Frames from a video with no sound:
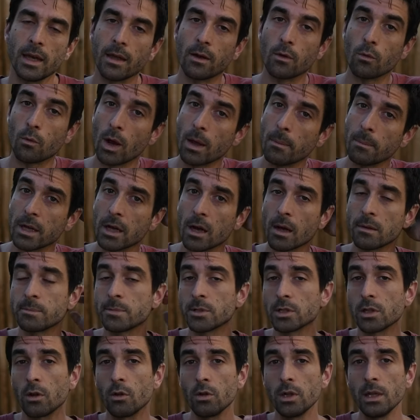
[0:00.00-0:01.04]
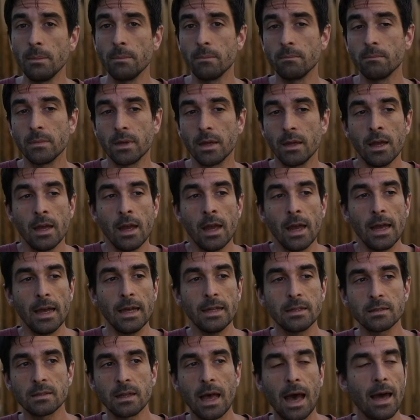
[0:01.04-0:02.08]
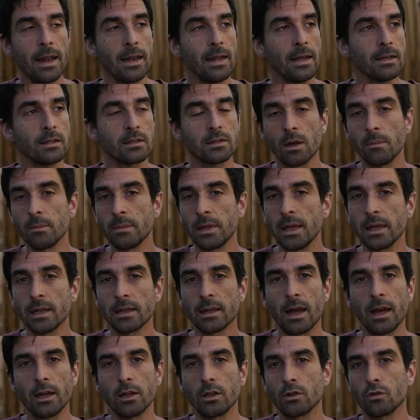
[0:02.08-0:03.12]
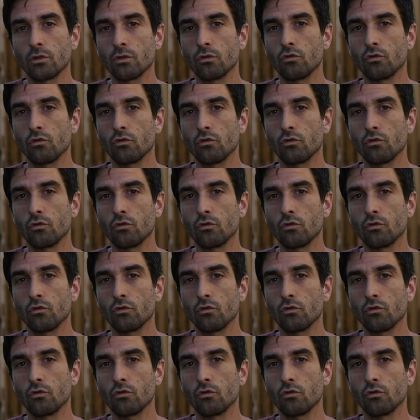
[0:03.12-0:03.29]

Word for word: And ramping up slowly, it's adding something like